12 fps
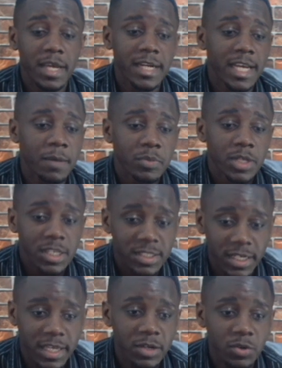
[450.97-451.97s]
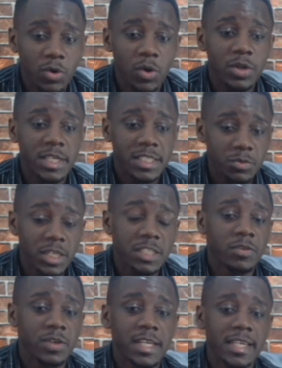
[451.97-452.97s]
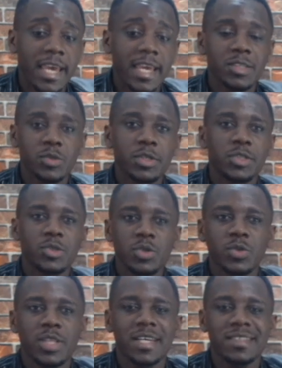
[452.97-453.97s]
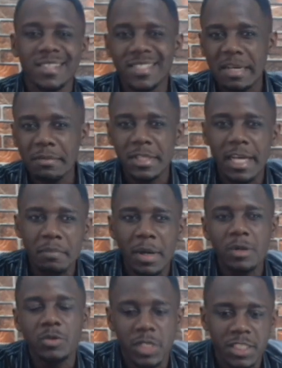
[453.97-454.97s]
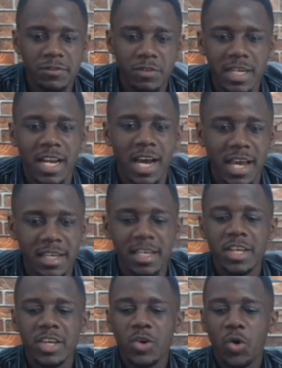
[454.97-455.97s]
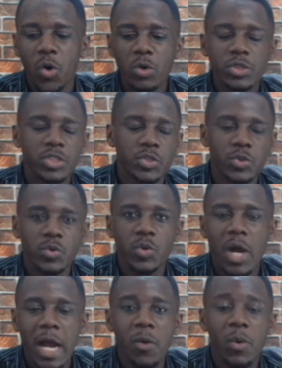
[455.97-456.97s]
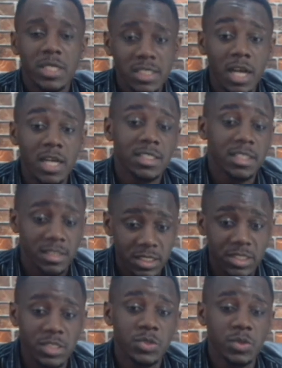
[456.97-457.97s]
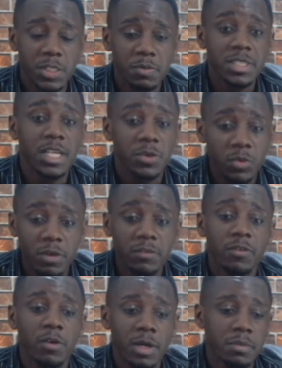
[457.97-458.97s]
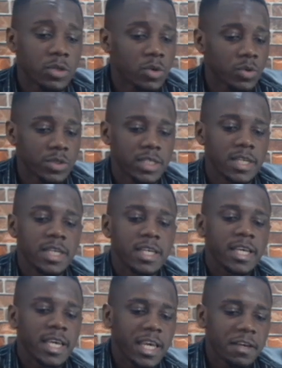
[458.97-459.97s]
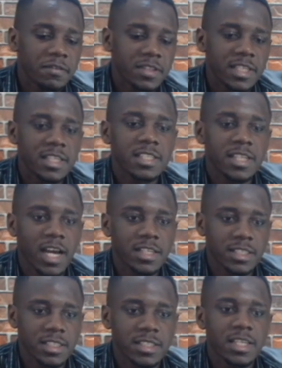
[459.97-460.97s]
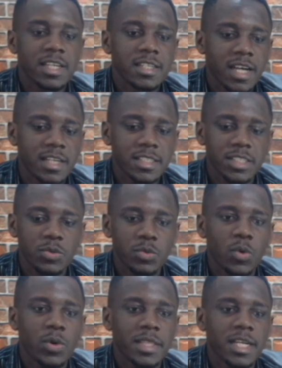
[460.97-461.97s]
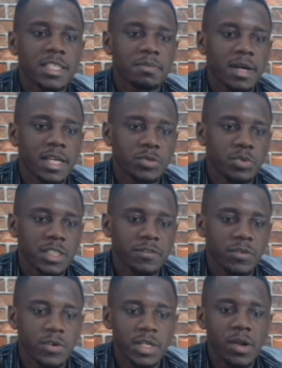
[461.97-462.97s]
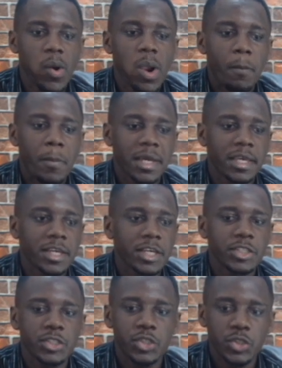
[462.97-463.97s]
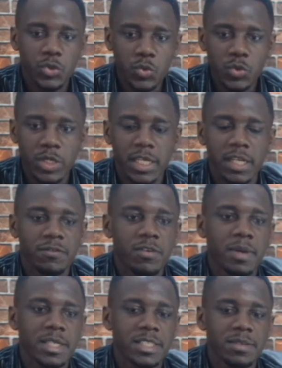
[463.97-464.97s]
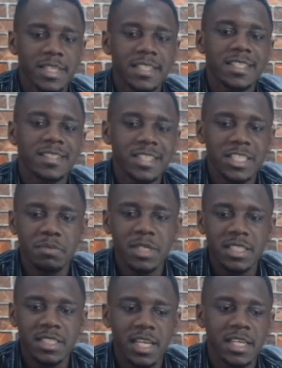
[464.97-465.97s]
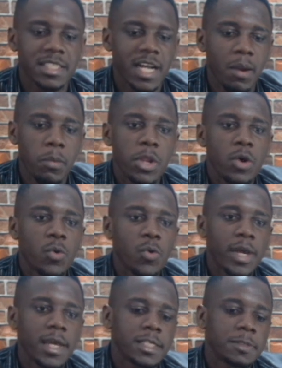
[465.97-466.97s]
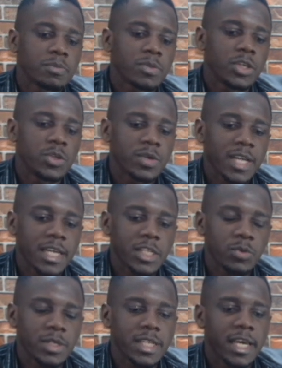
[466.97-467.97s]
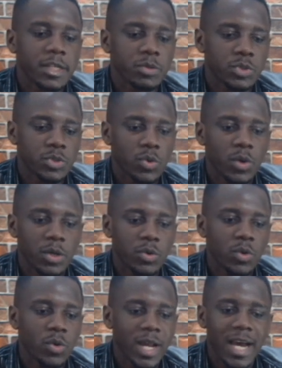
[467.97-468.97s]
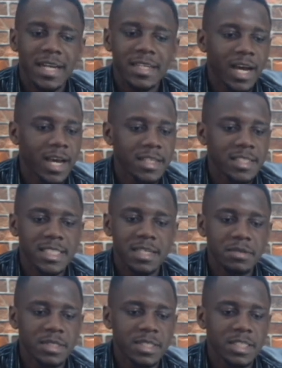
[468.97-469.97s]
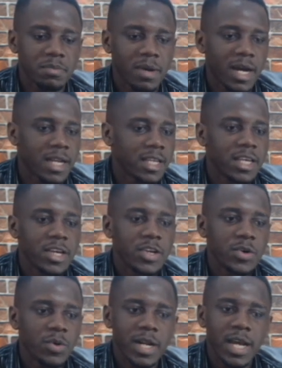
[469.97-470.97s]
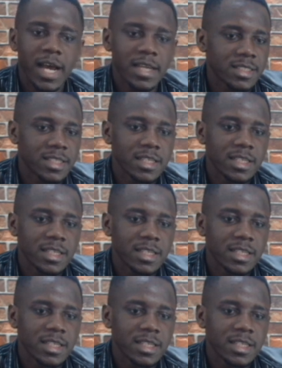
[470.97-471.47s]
header. Second goal, it's Rashford again. So it shows you that there is something about Rashford, like, onto our success this season, especially going forward, because everything he touches turns into gold. That is Marcus Rashford making it 2-0 for Manchester United 6 minutes later when United went ahead to score a goal. And guys, there is this man known as